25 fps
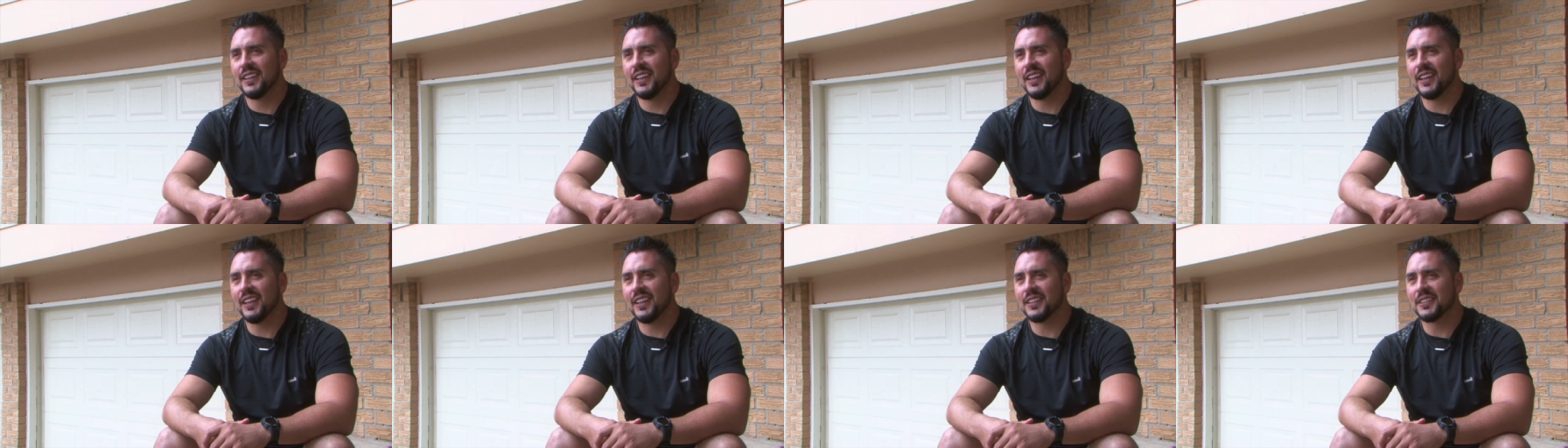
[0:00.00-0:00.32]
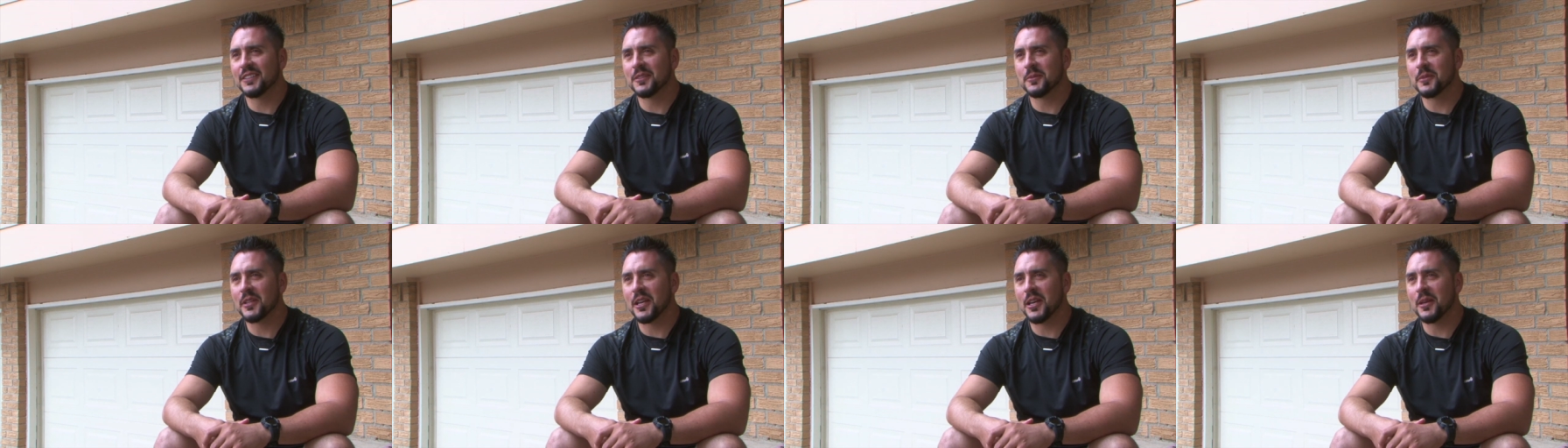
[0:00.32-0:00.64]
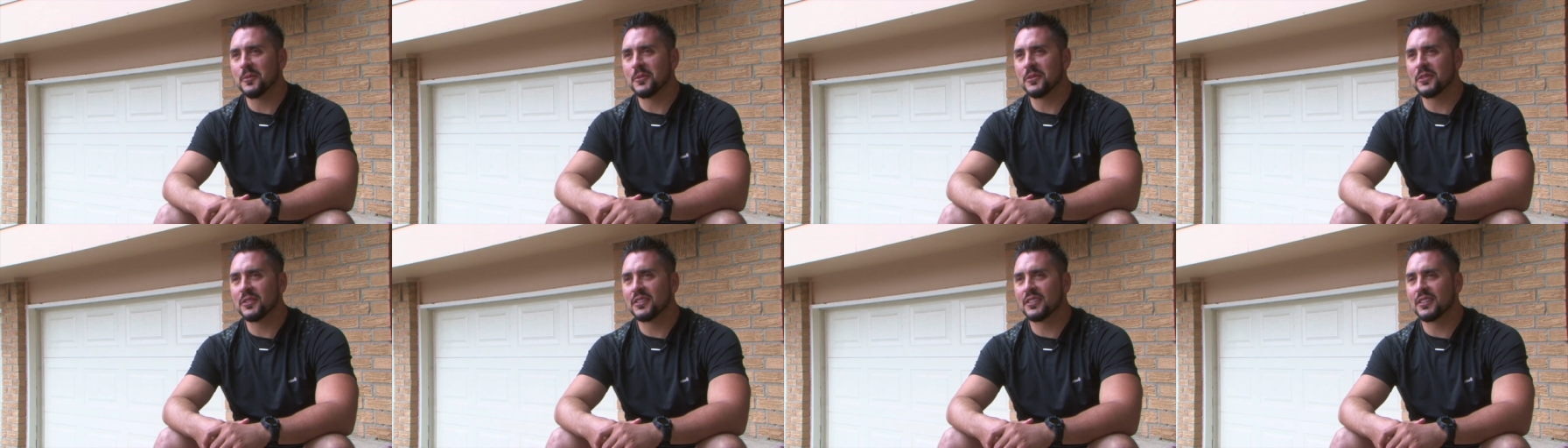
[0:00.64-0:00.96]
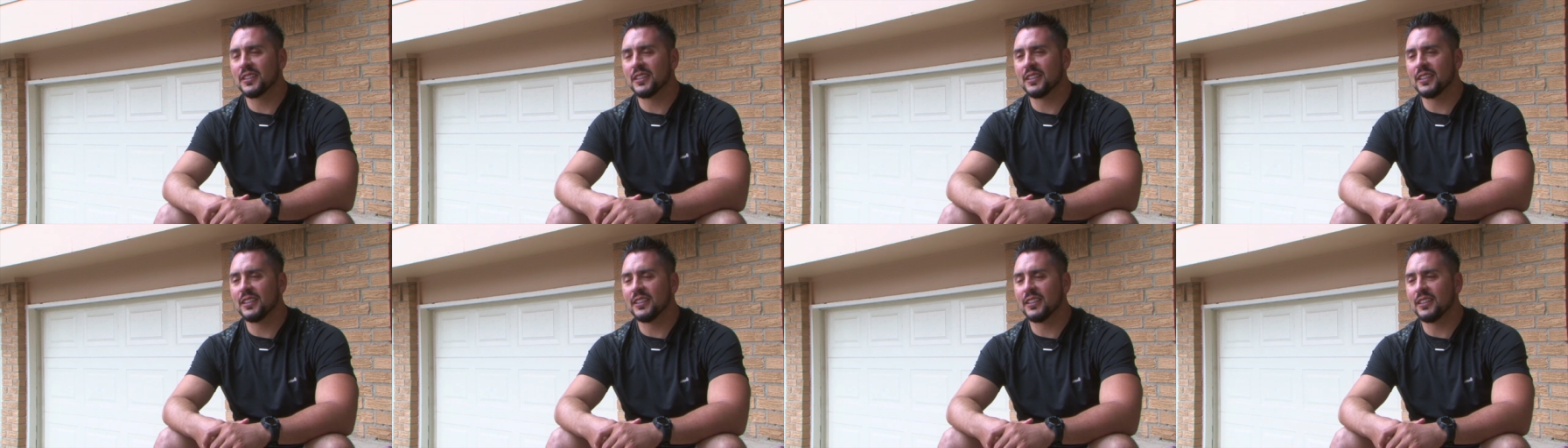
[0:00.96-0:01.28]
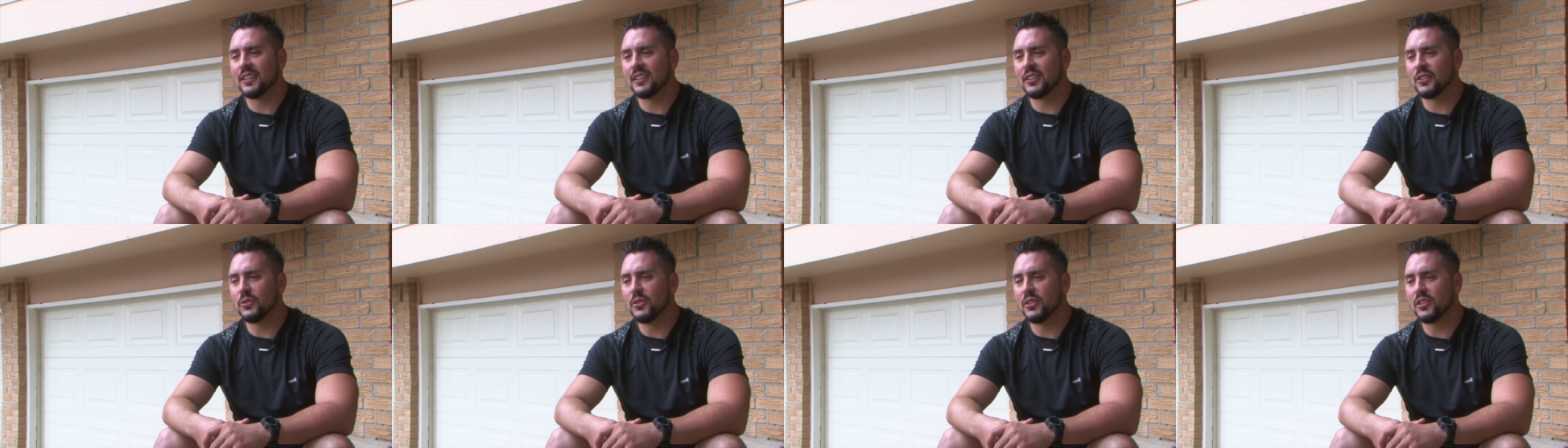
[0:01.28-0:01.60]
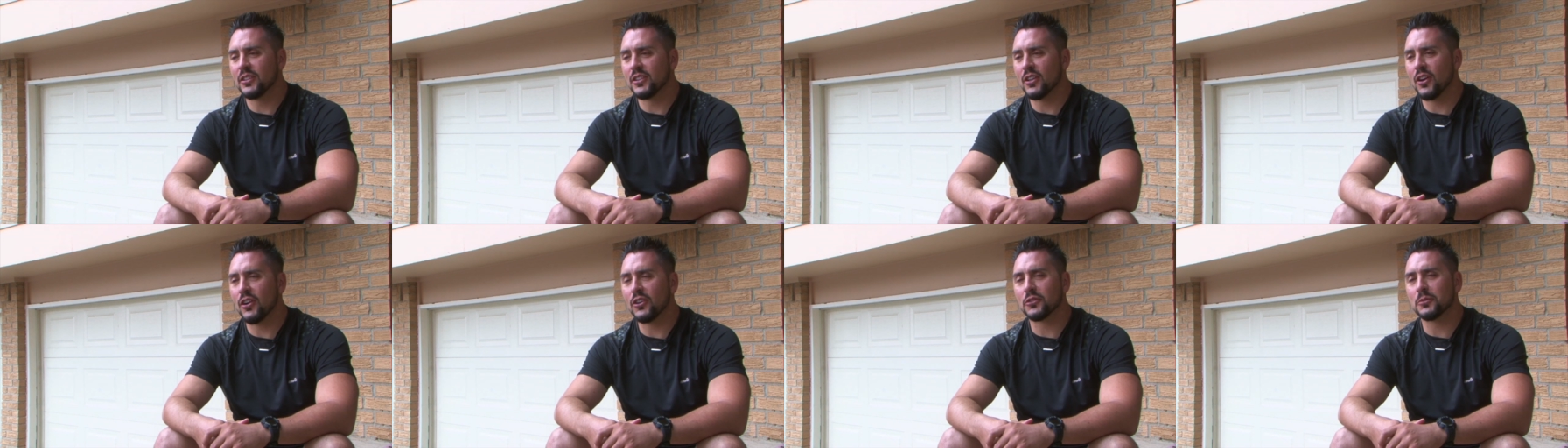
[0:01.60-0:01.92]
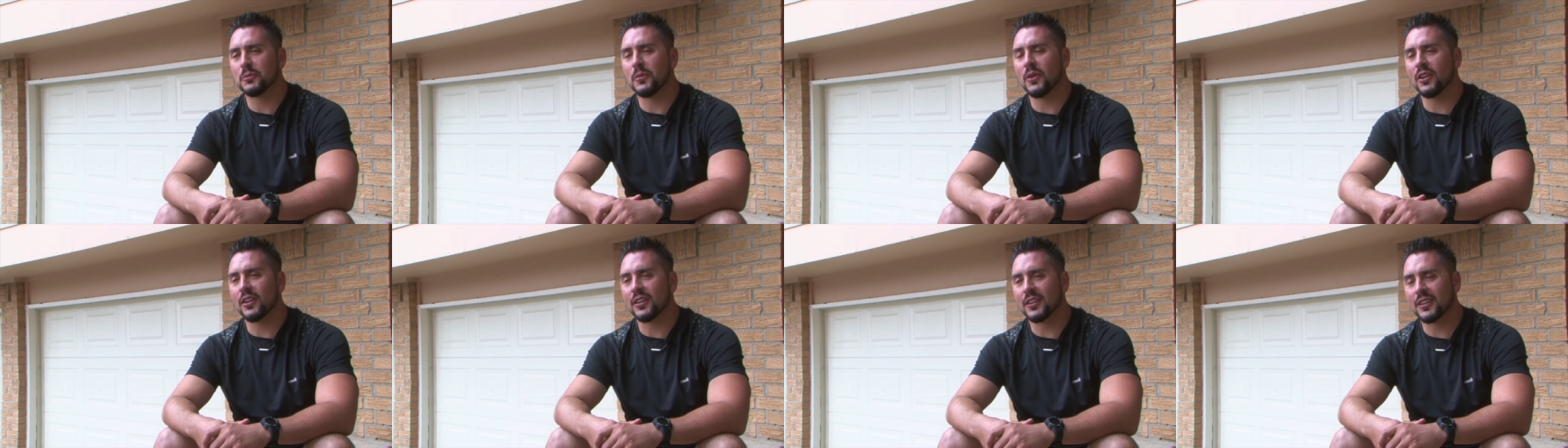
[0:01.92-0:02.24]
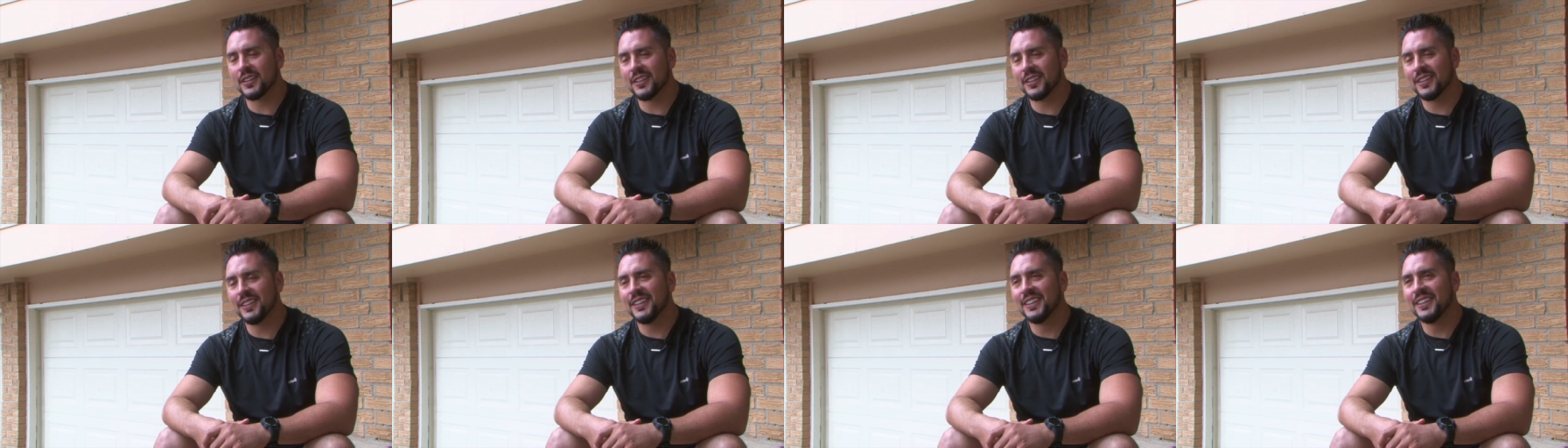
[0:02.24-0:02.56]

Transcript: and sometimes you'd hear dogs bark.